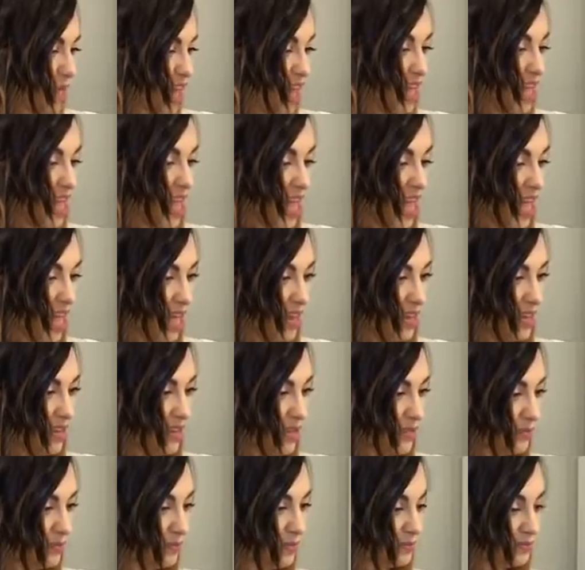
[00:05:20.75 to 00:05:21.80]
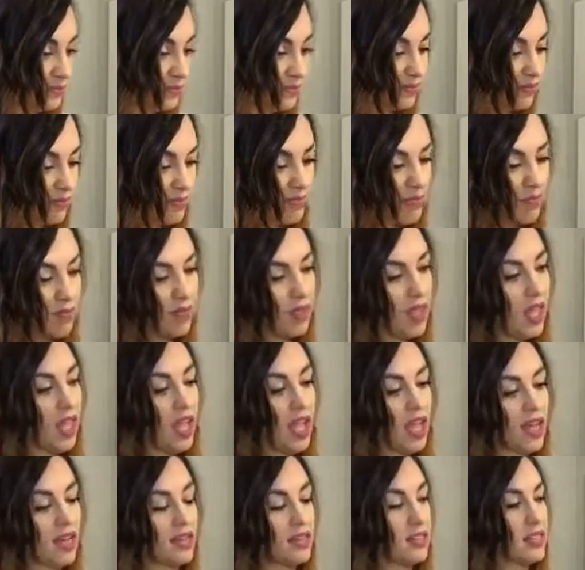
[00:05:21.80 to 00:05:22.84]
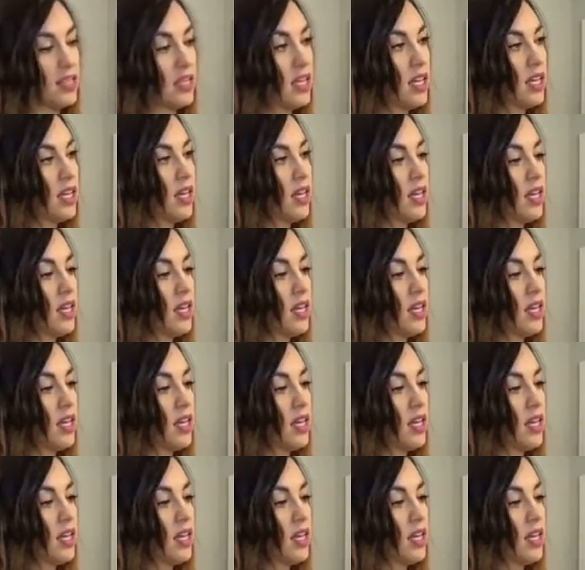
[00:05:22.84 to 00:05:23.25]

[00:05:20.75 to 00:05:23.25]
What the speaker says: Bedhead. And